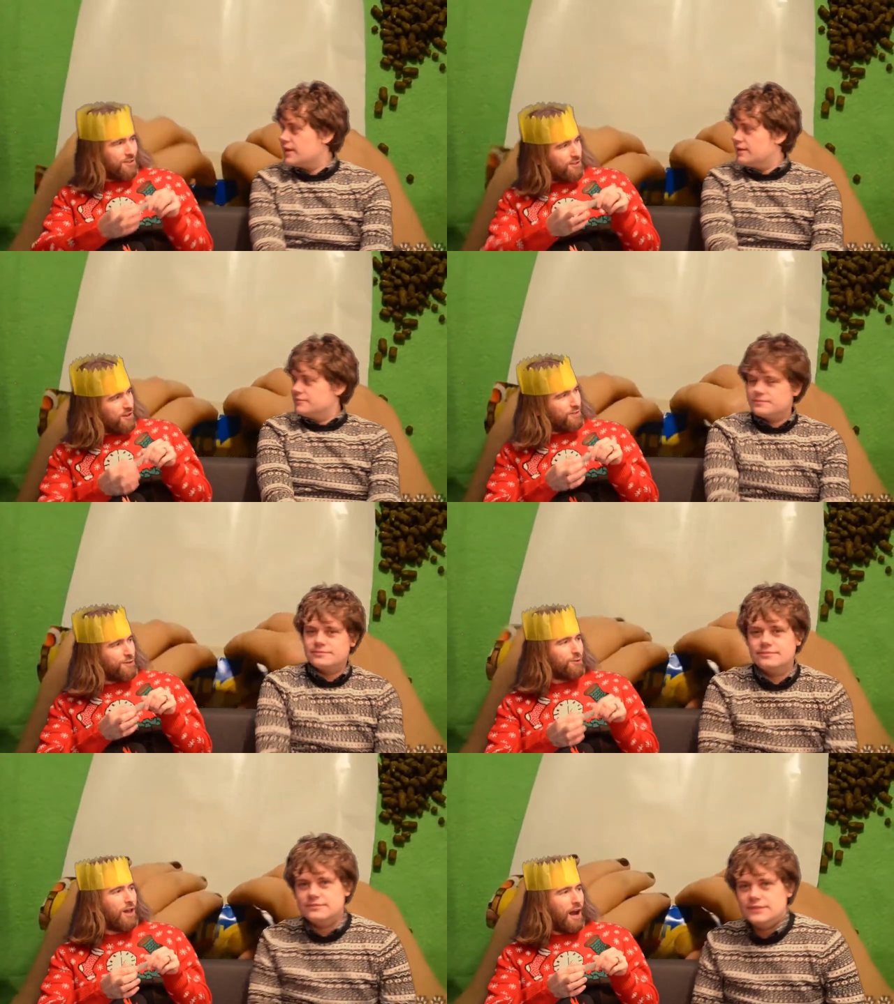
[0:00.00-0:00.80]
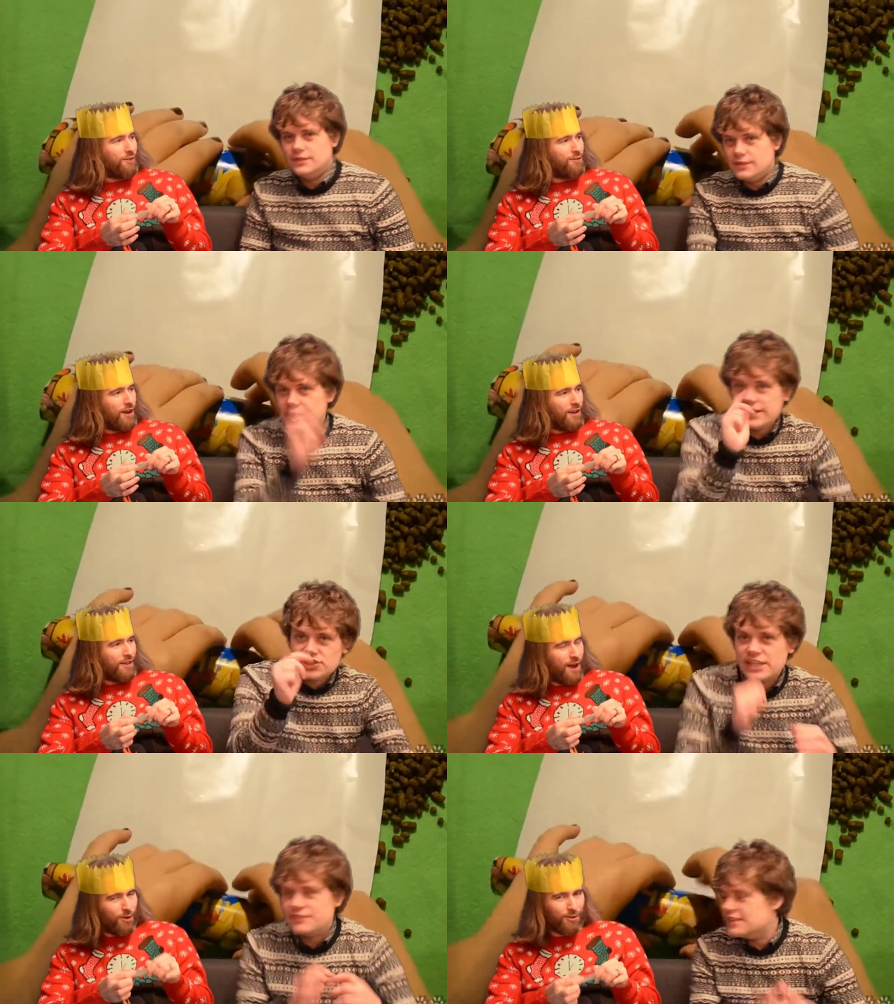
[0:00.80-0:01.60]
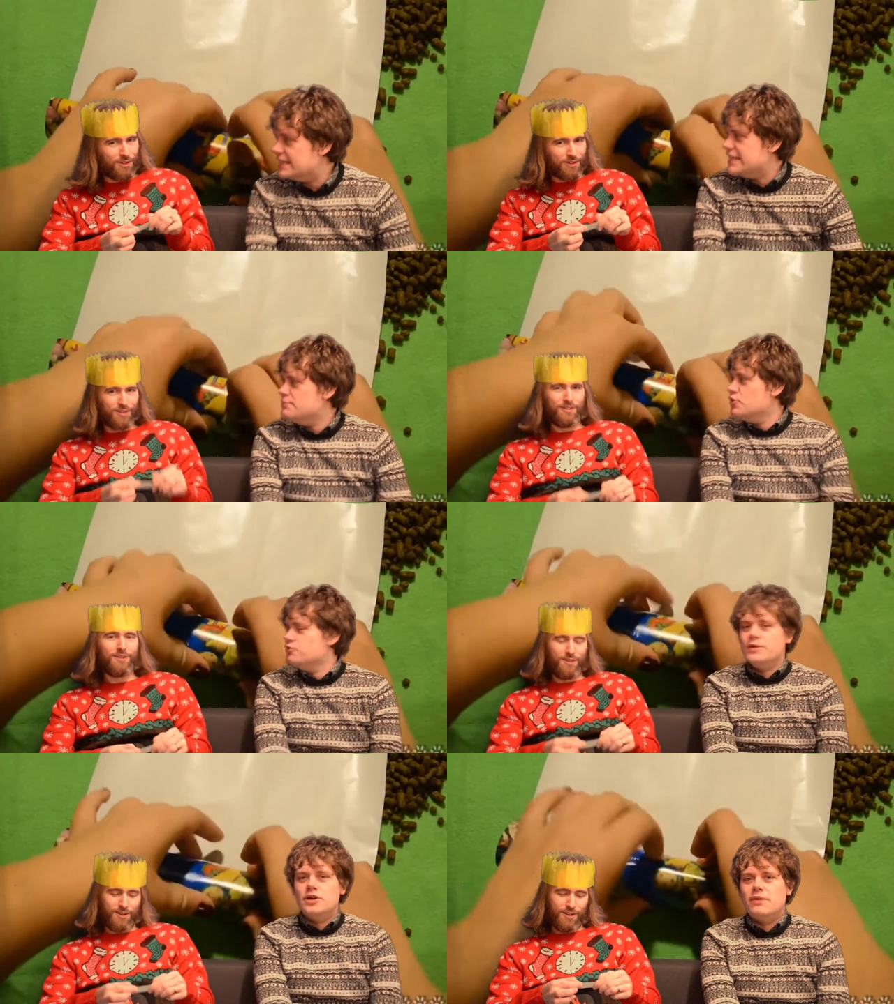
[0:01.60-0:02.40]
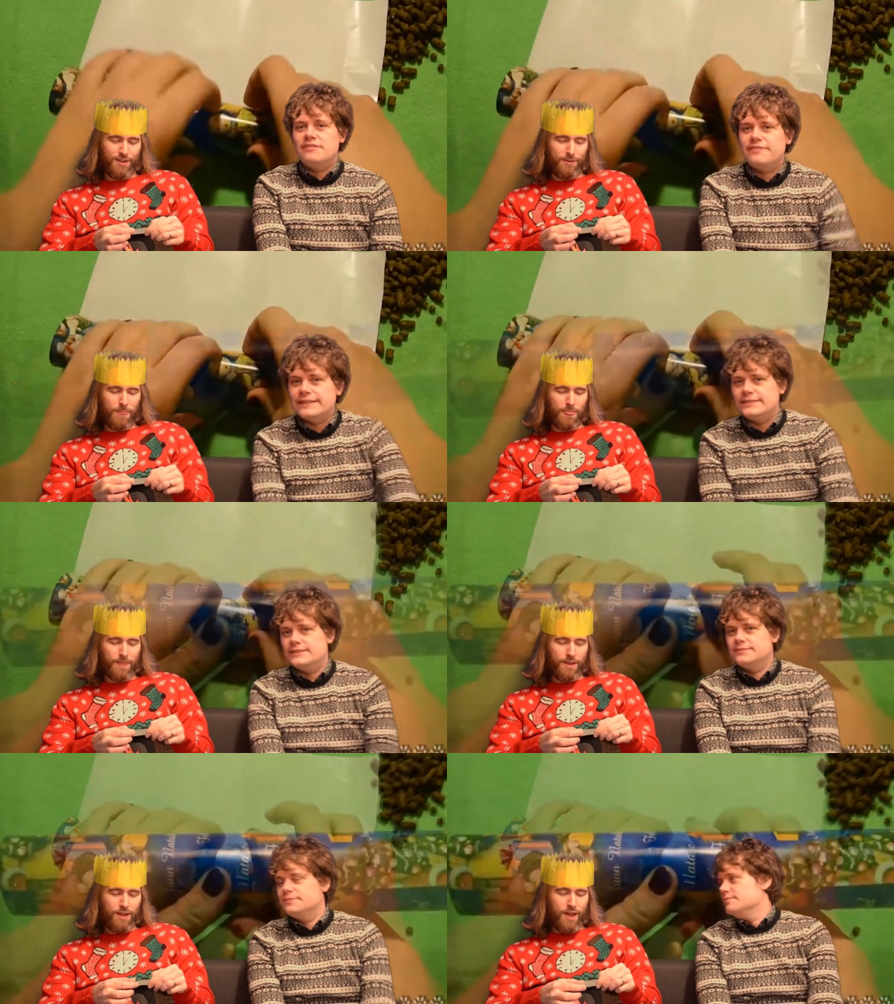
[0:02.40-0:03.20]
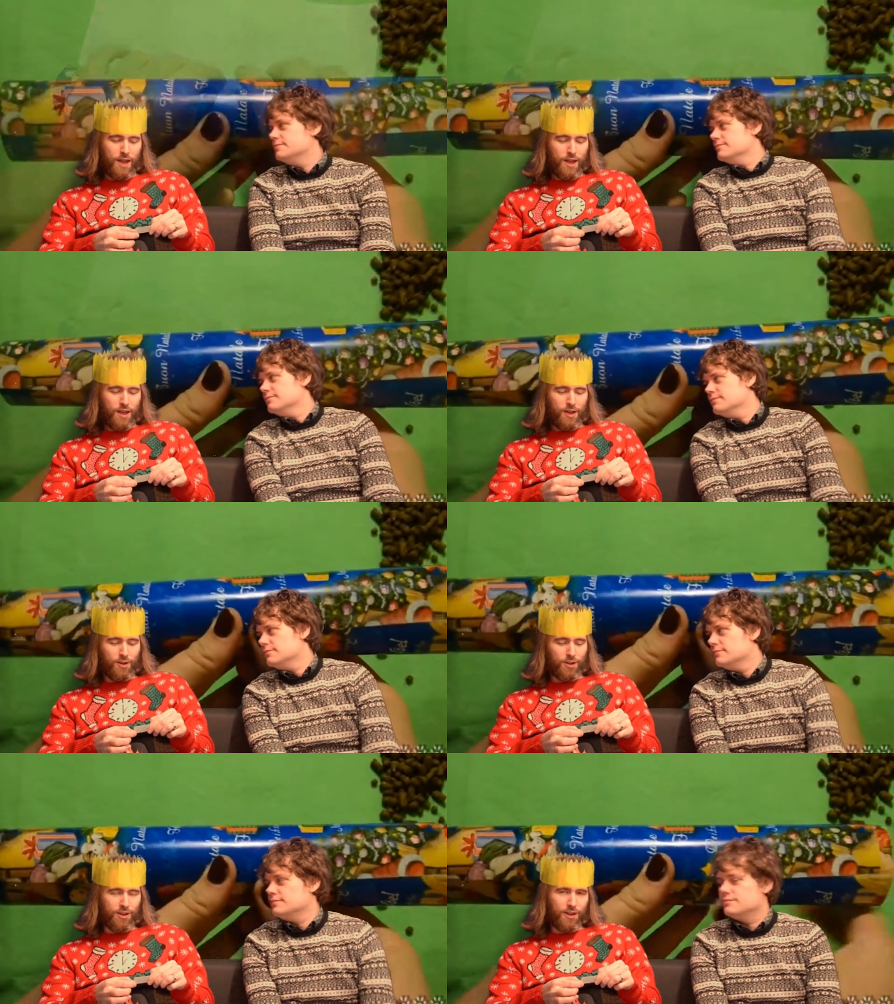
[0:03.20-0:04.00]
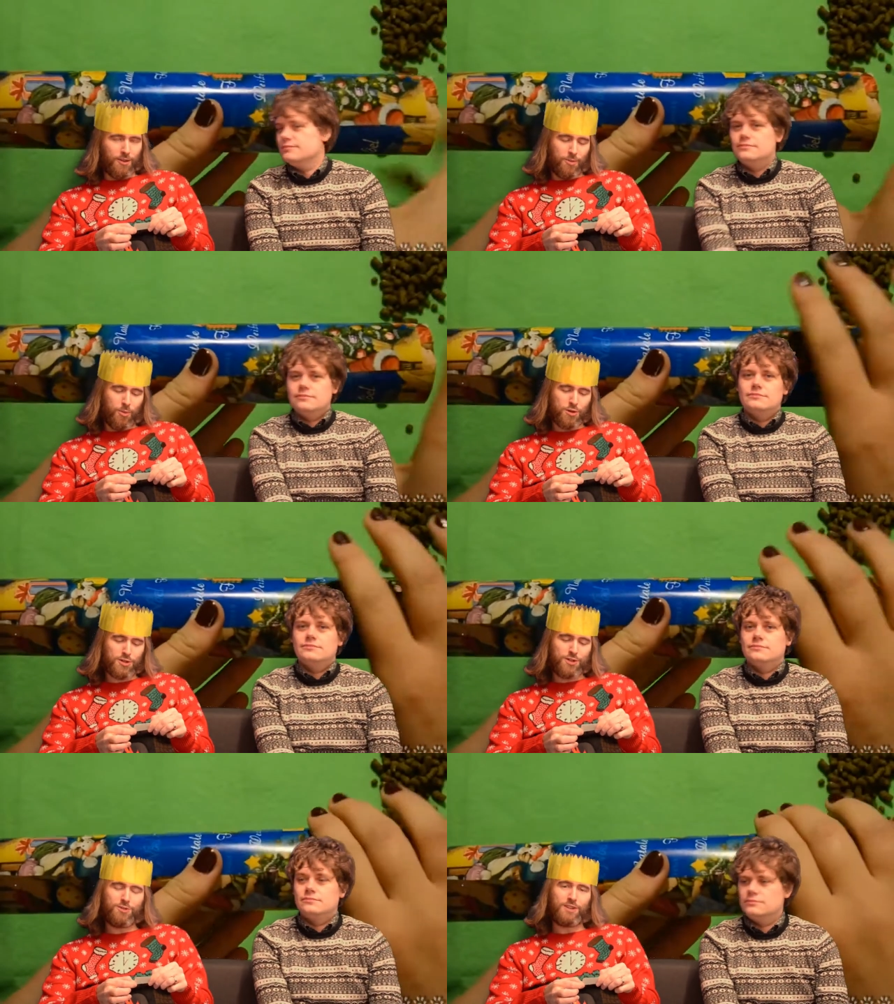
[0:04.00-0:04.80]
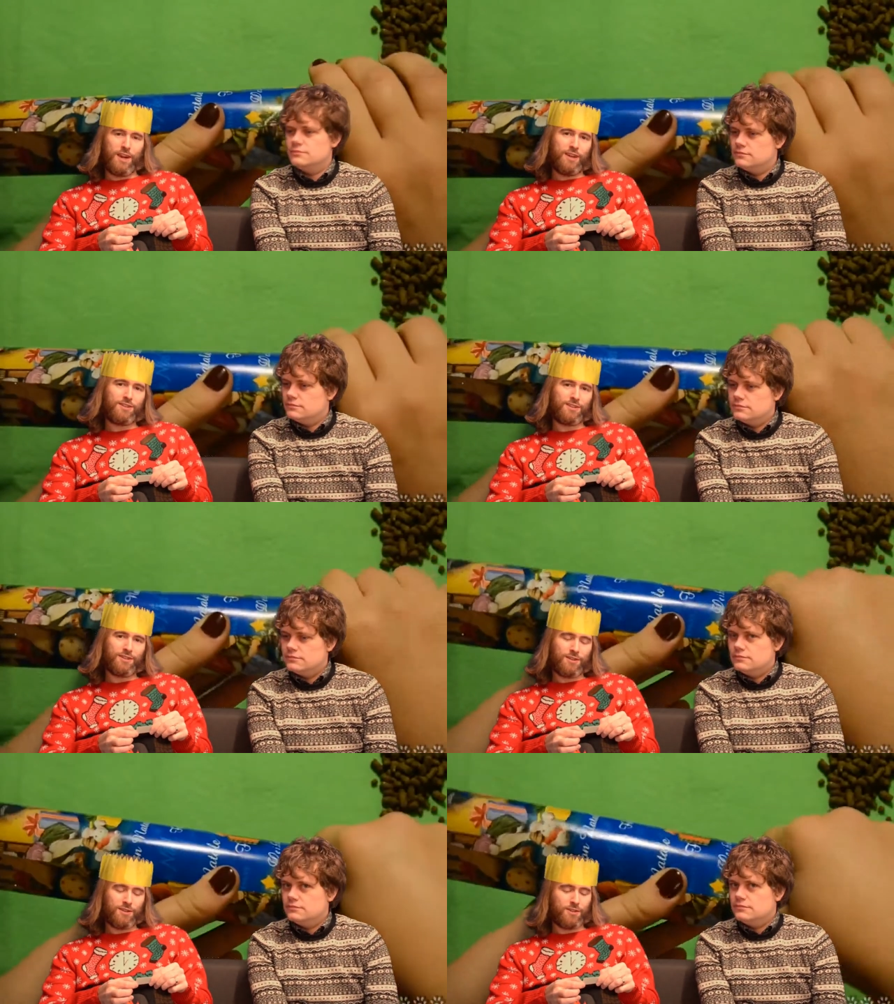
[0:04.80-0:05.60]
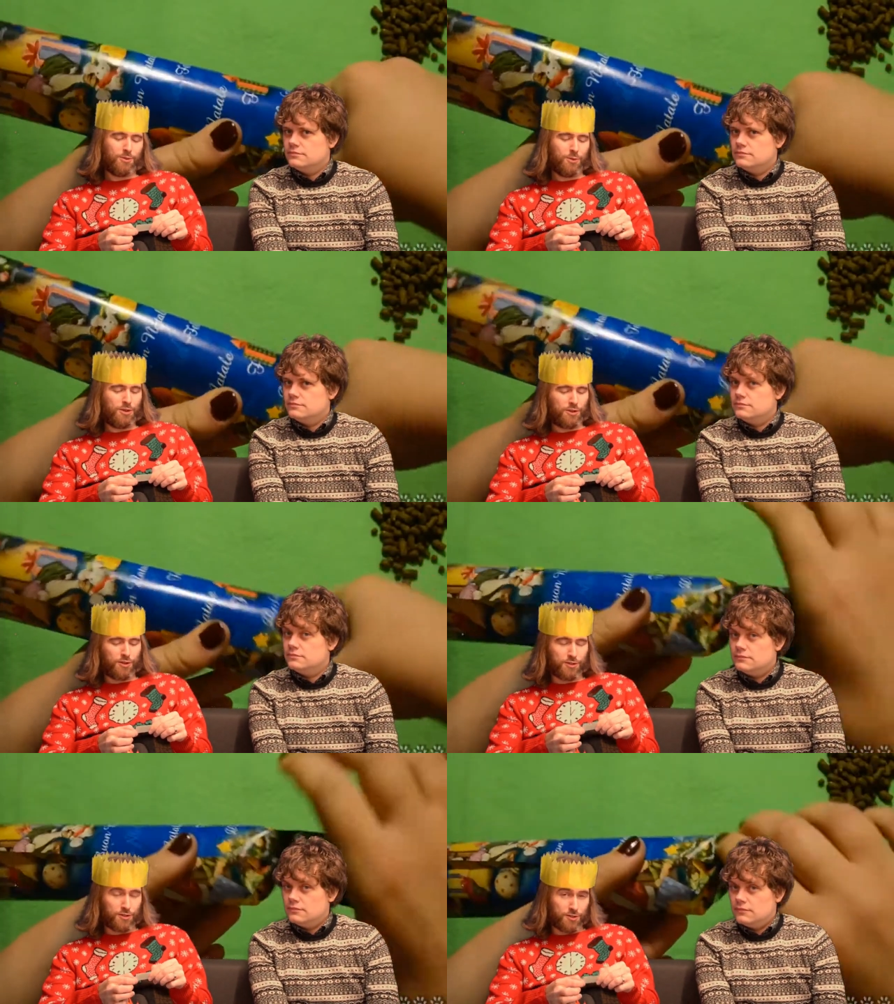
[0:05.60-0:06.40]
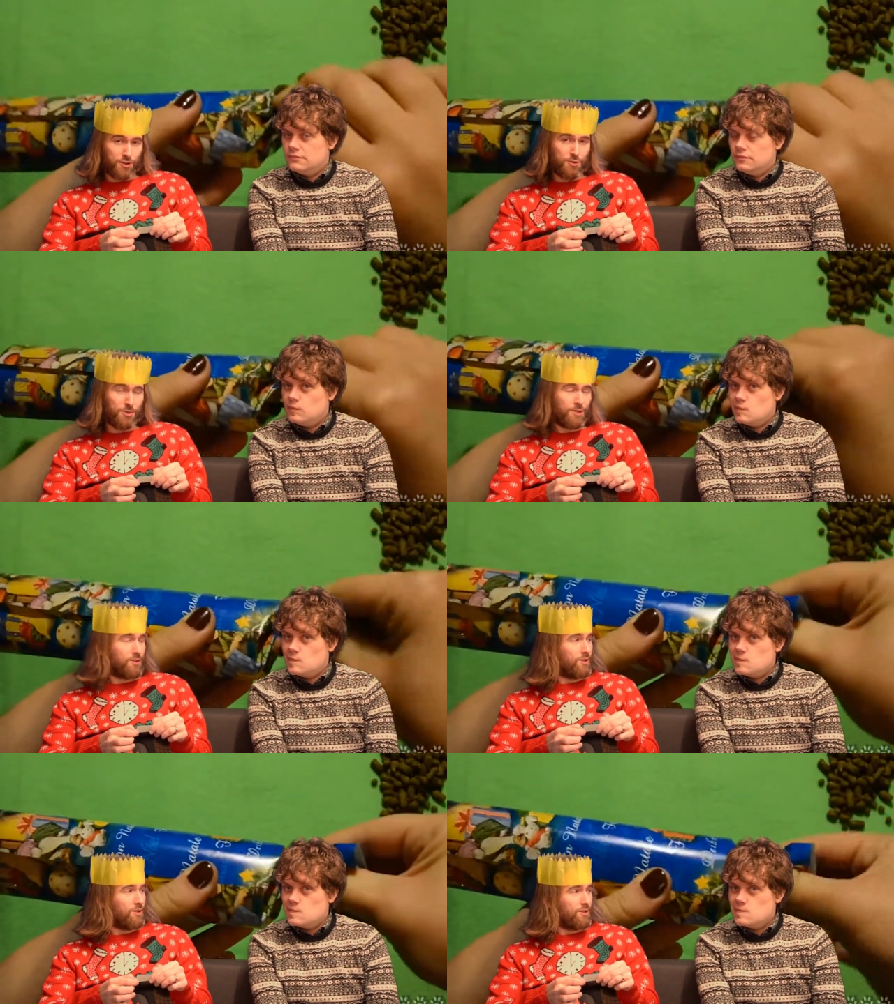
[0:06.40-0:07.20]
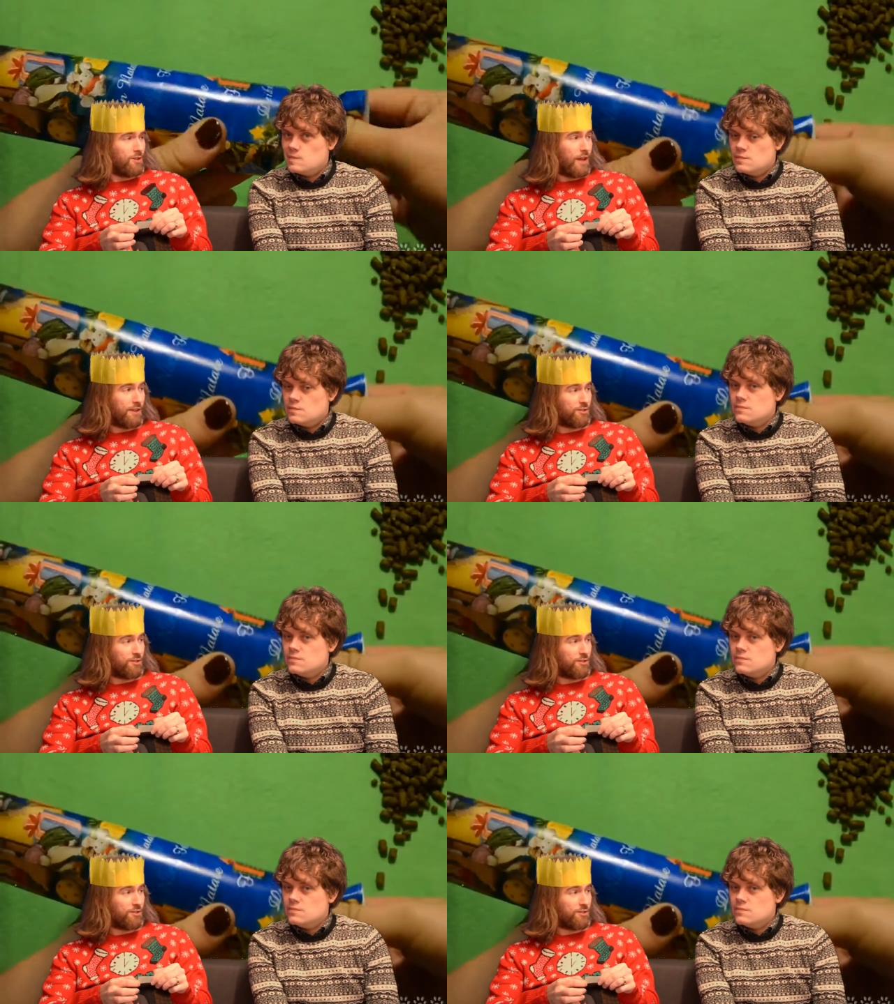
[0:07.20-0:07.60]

Speaker 1: and see if you laugh. Let's see if there's
Speaker 2: any movement on my face.
Speaker 1: Okay. What do you get when you cross a snowman, a